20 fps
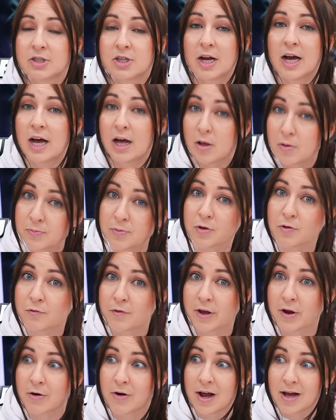to help you
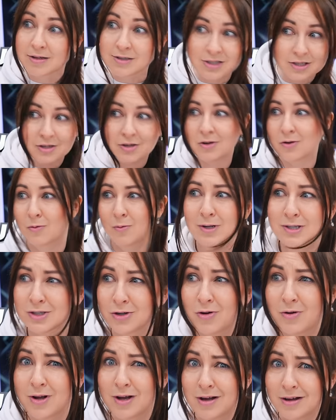figure out what's
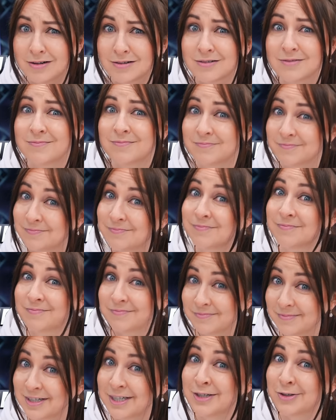going on
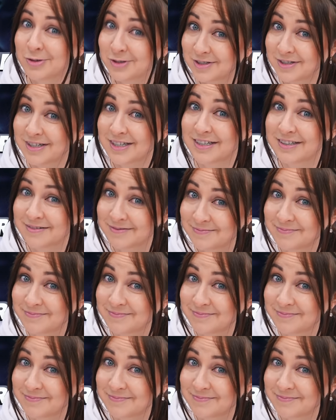interesting.